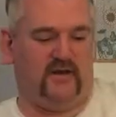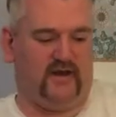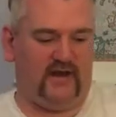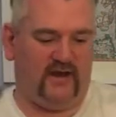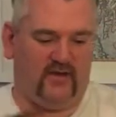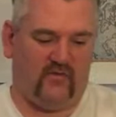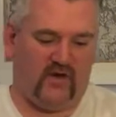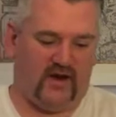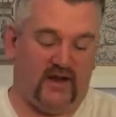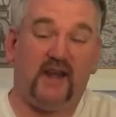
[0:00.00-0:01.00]
and
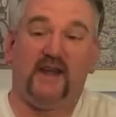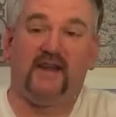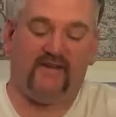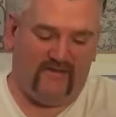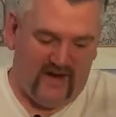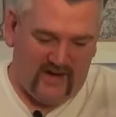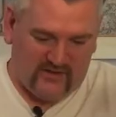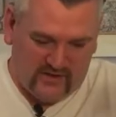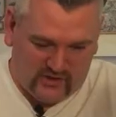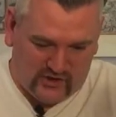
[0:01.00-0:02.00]
we'll get
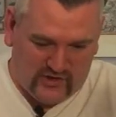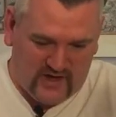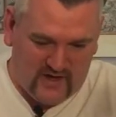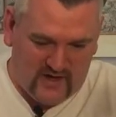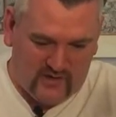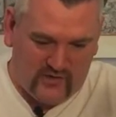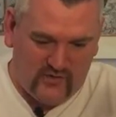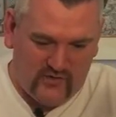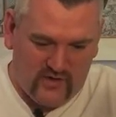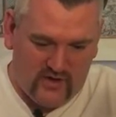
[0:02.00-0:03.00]
fired straight
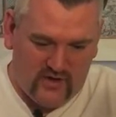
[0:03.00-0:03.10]
into